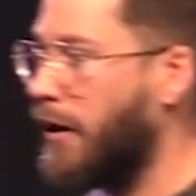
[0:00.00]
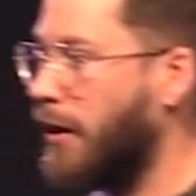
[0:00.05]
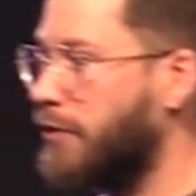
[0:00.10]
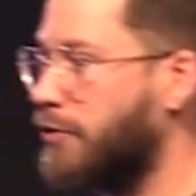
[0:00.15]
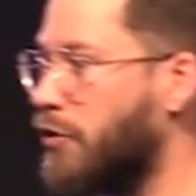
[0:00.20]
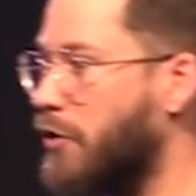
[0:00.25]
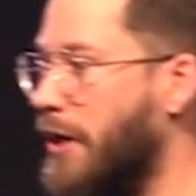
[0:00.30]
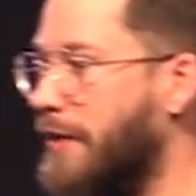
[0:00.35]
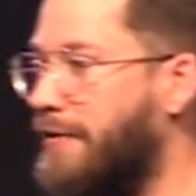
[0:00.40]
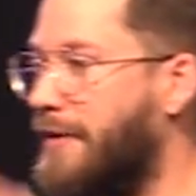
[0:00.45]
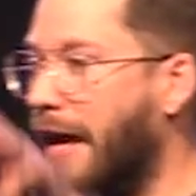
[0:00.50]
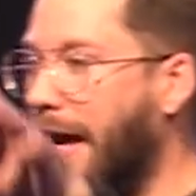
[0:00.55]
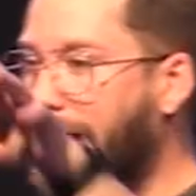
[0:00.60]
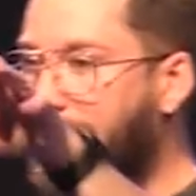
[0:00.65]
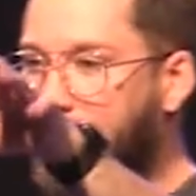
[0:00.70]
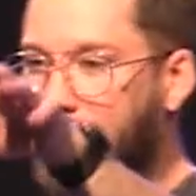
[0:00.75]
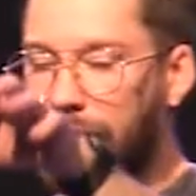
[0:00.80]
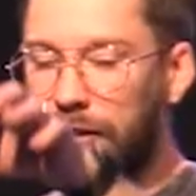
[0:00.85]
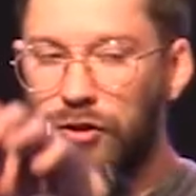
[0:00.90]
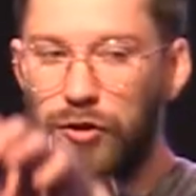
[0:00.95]
so that they
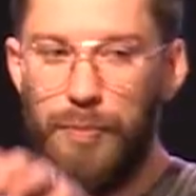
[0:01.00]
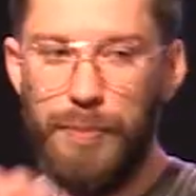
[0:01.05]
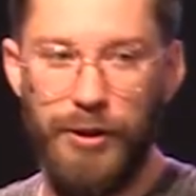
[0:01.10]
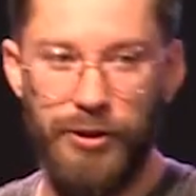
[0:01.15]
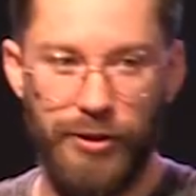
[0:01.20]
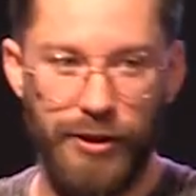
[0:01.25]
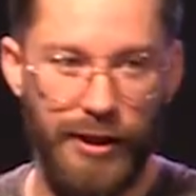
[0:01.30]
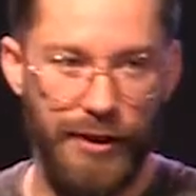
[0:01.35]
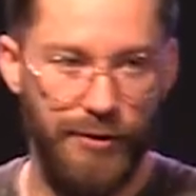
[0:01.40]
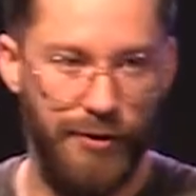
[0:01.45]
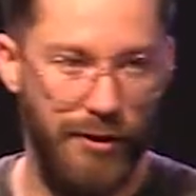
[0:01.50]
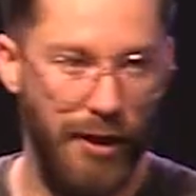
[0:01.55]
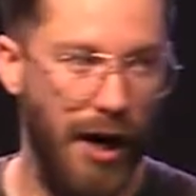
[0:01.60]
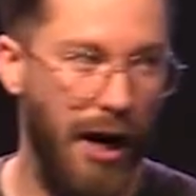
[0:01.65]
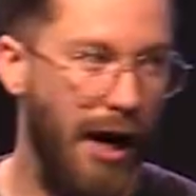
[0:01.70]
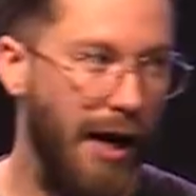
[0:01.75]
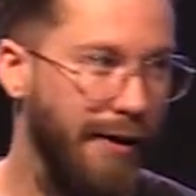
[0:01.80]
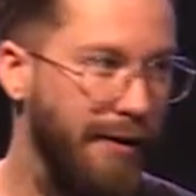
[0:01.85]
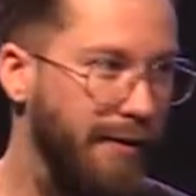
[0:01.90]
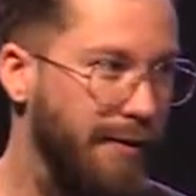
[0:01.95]
can experience
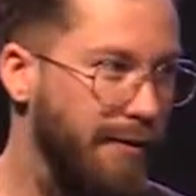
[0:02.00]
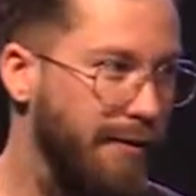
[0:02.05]
God.